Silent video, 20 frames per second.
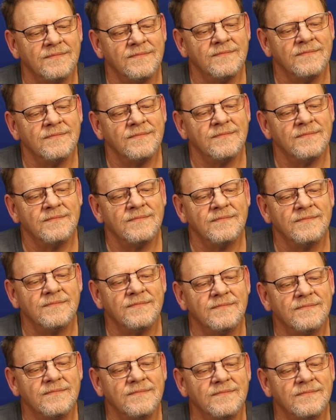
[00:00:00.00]

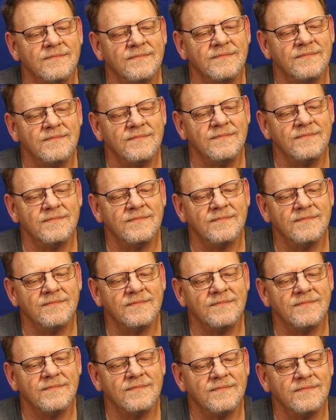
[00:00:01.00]

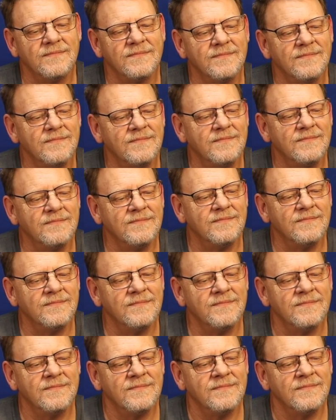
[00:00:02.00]

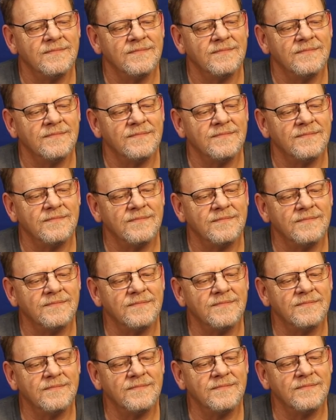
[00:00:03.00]

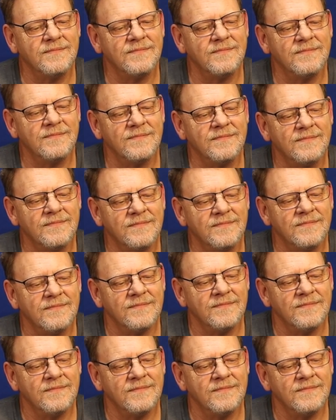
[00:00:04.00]
[no speech]